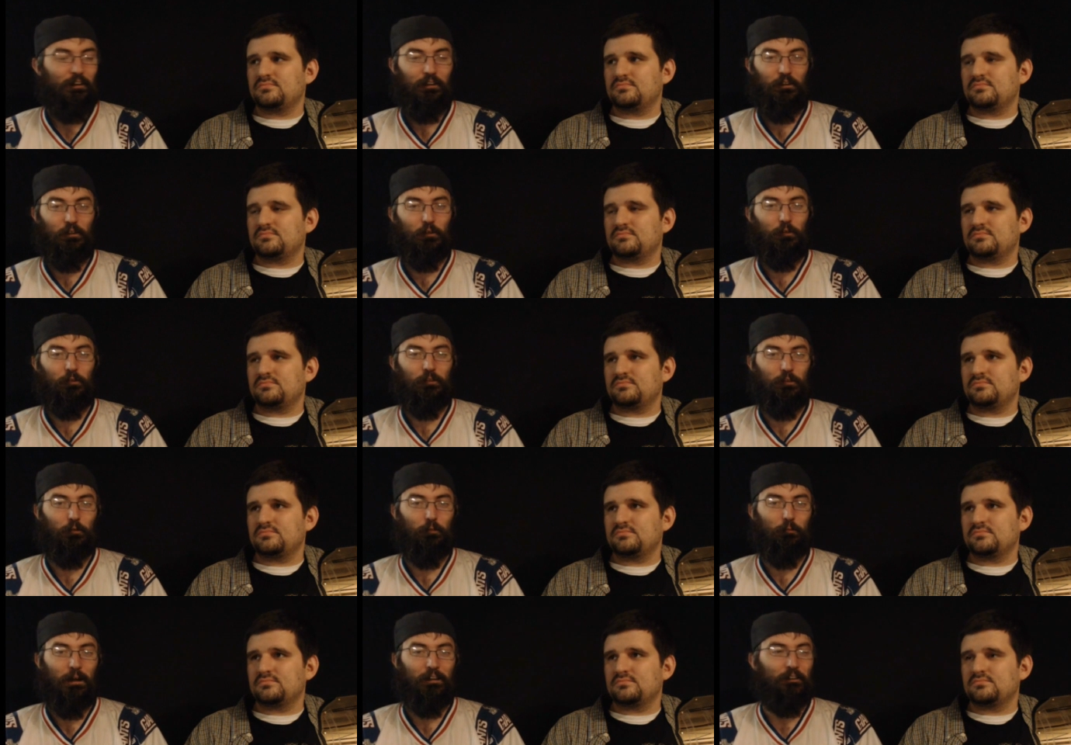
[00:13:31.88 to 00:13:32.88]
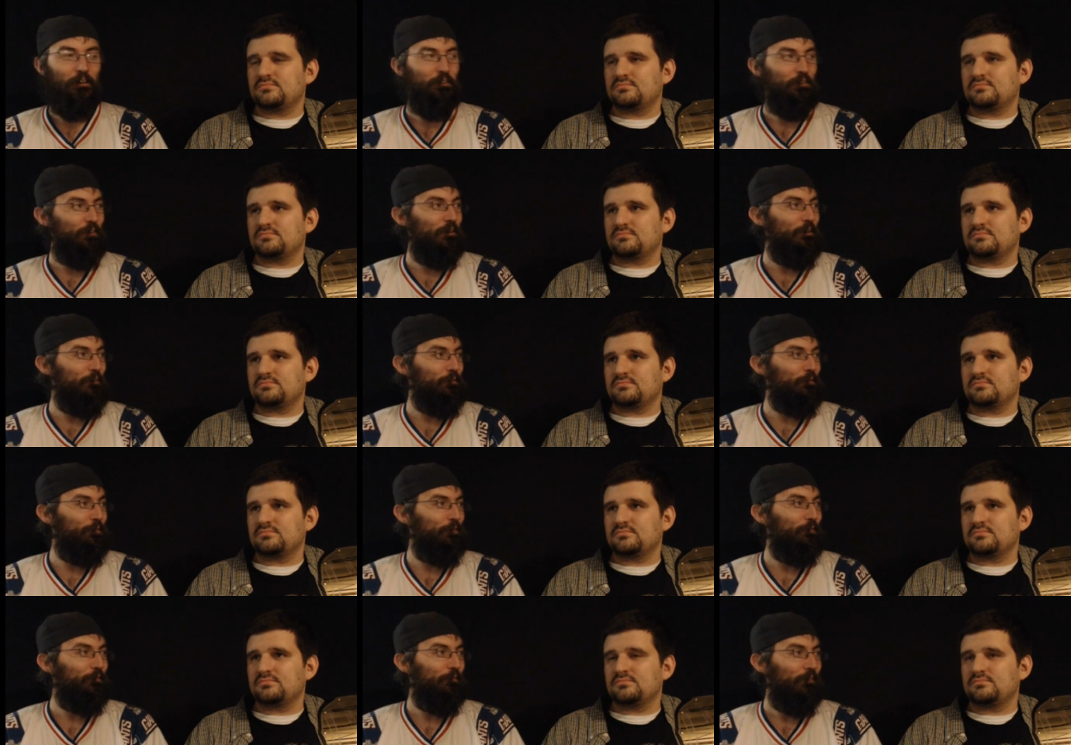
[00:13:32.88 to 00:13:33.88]
Speaker 1: You you made us give
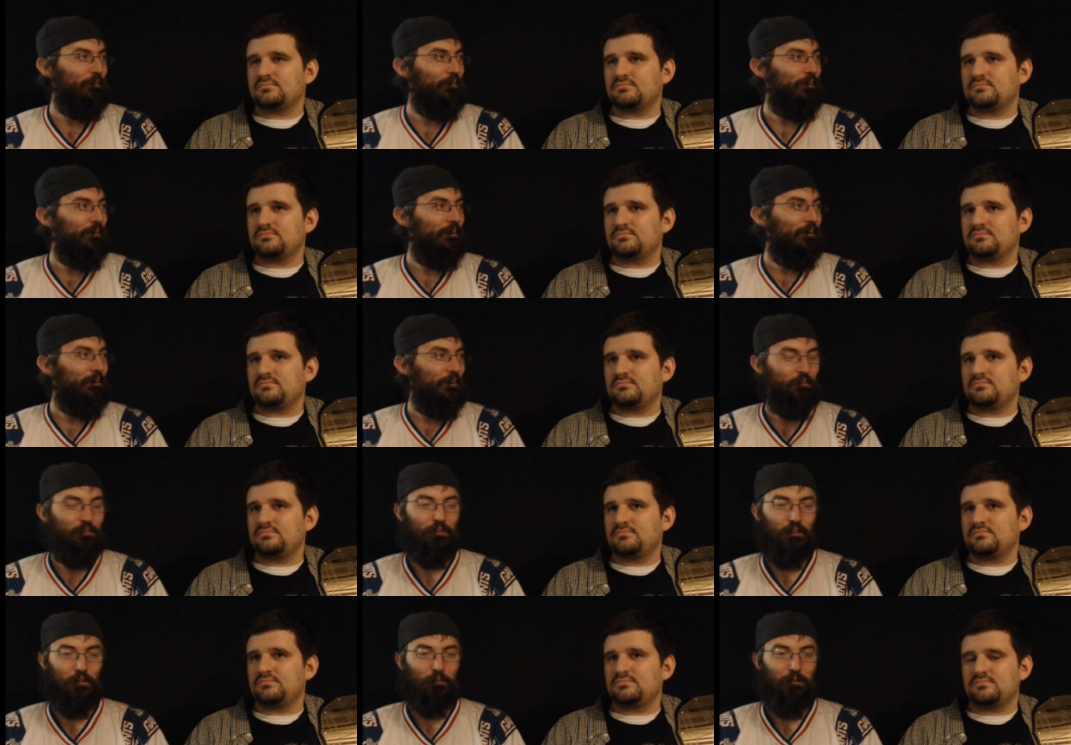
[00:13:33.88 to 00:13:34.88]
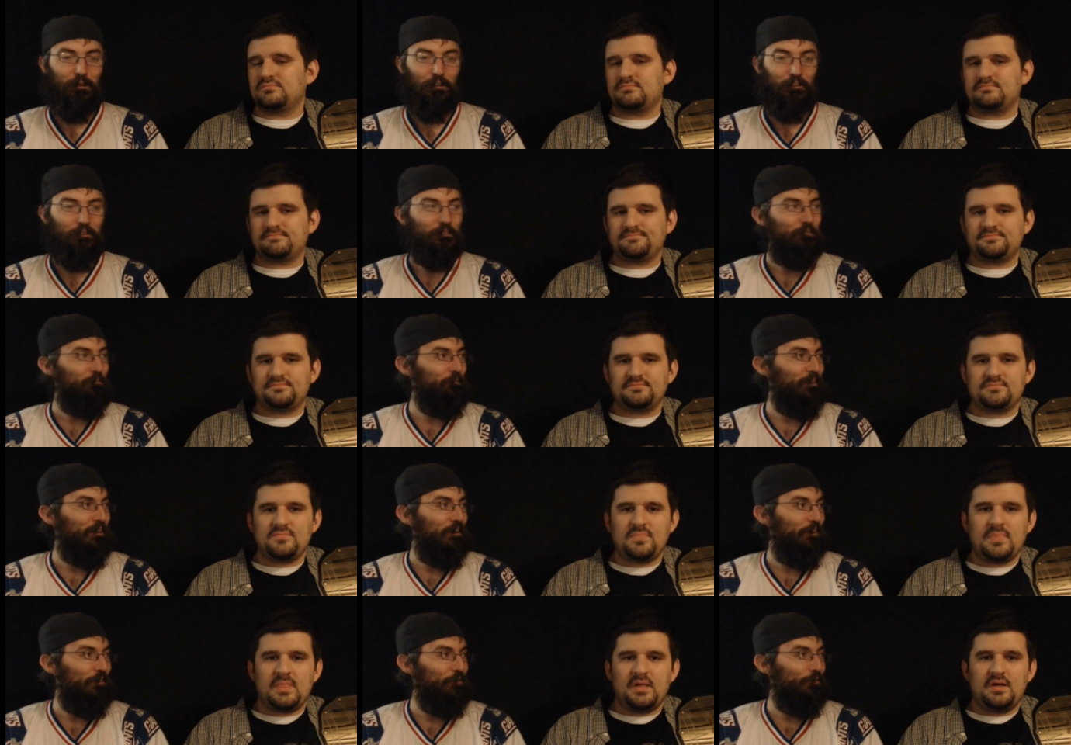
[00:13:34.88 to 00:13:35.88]
a shit about it
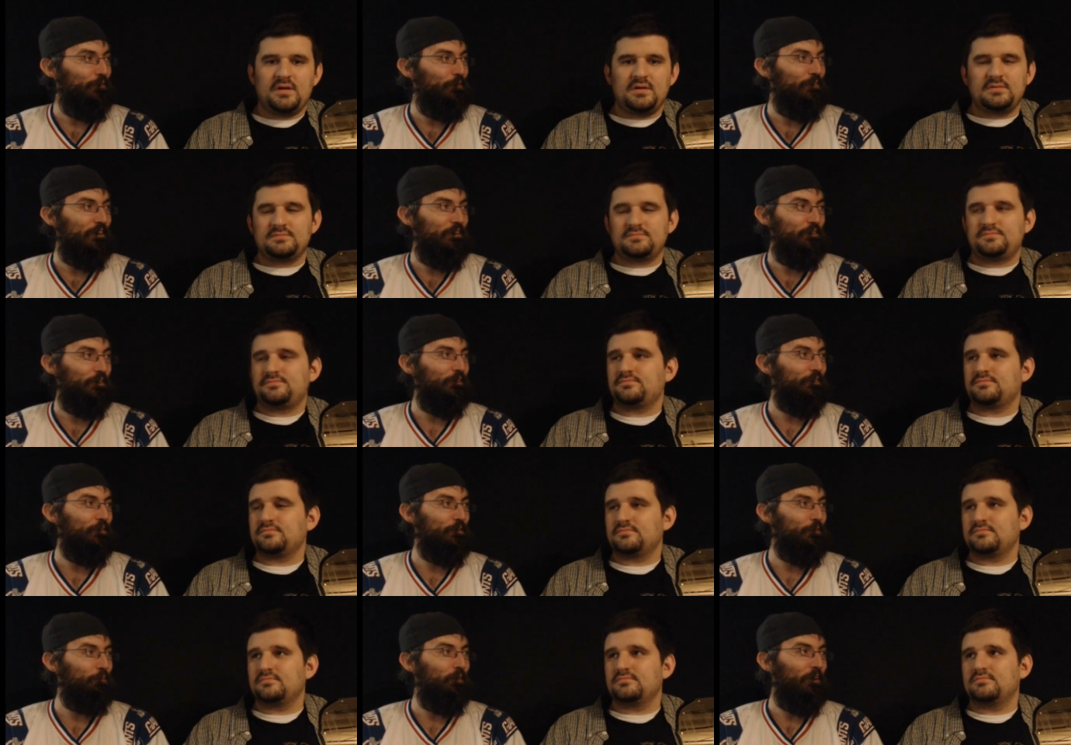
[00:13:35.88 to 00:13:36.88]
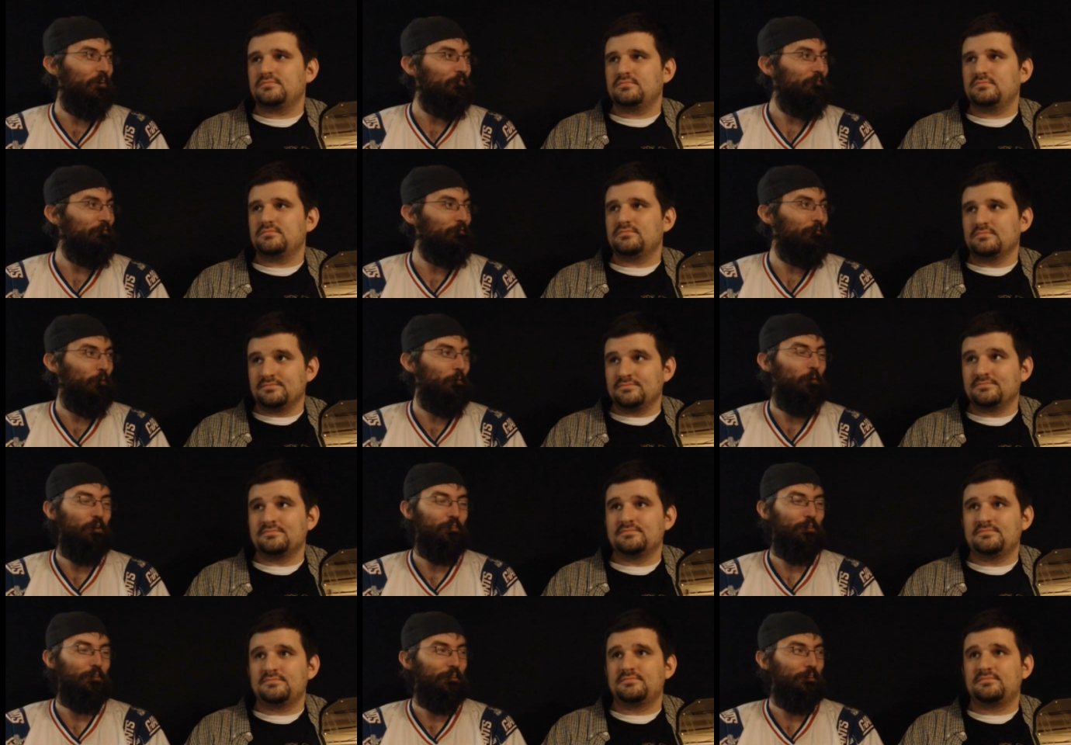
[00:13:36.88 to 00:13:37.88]
because you did something smart for mm-hmm.
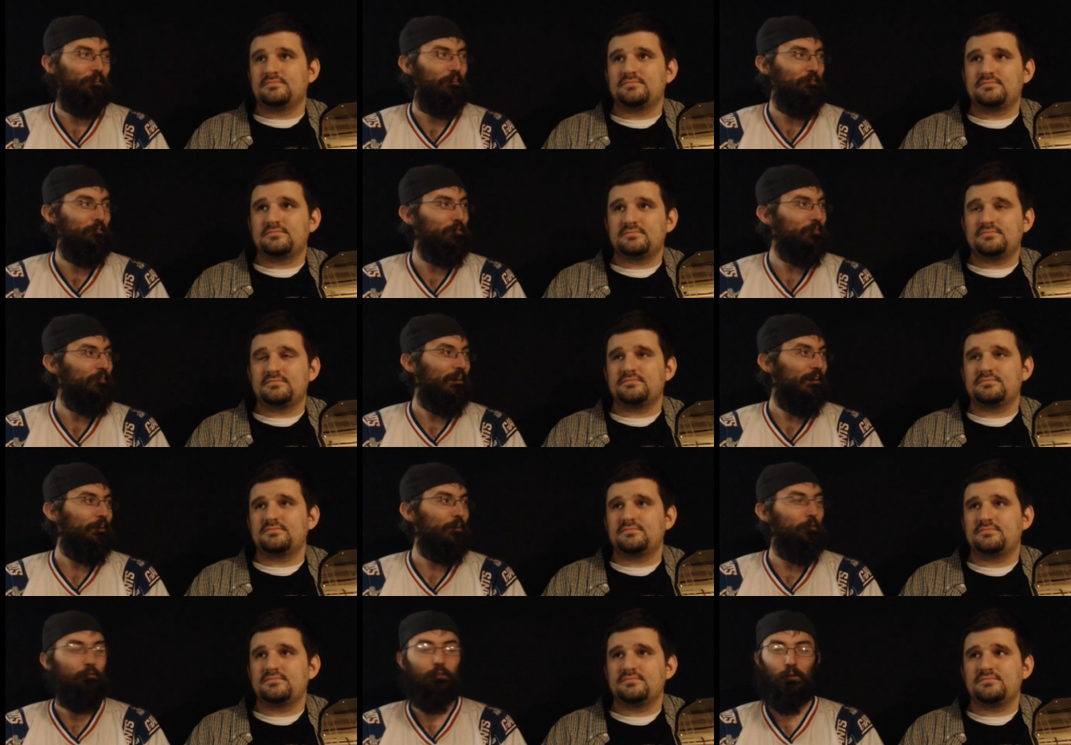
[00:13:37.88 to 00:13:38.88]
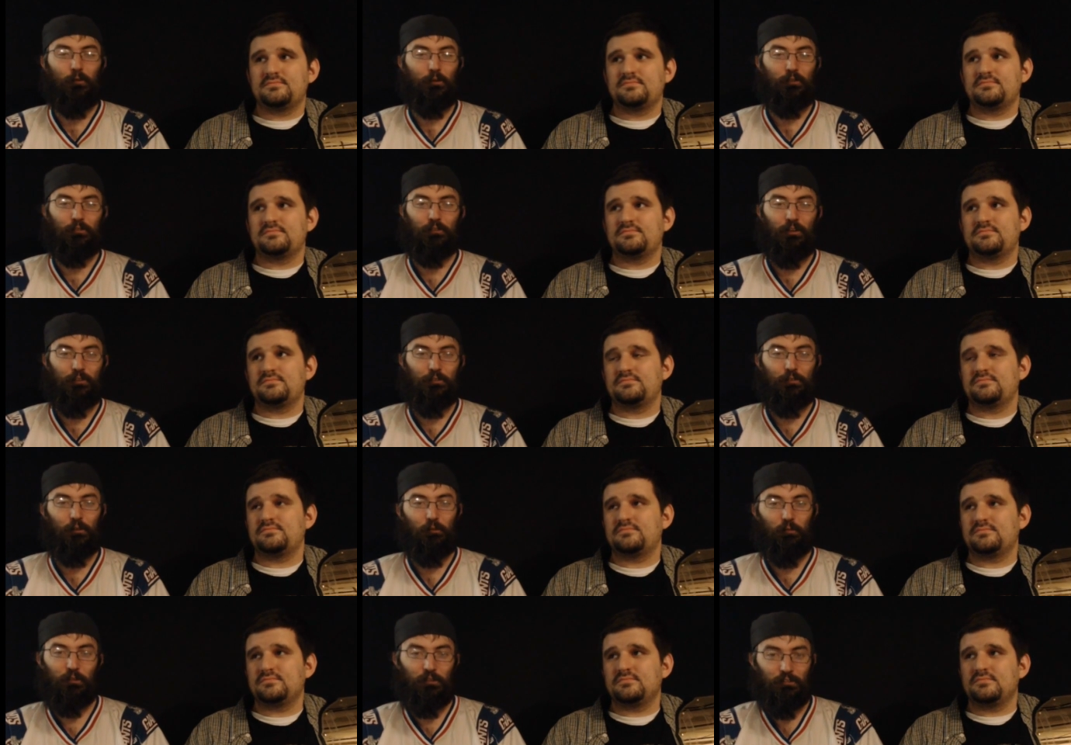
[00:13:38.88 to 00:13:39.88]
once in your life. You focused on
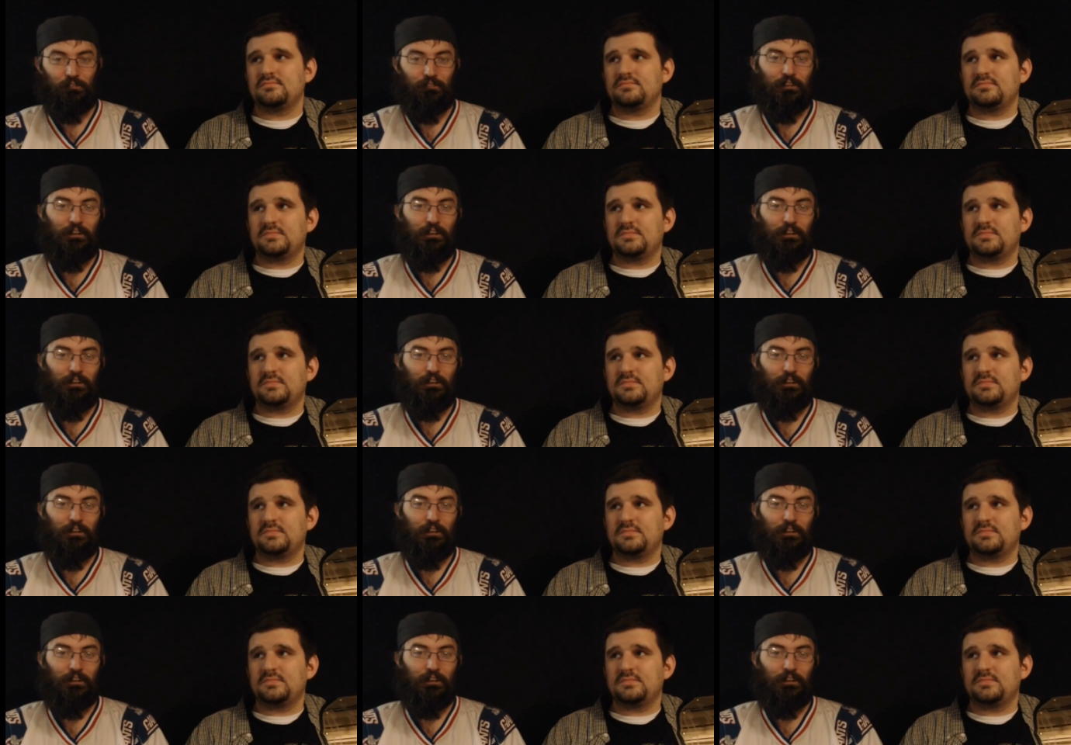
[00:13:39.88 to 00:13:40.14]
someone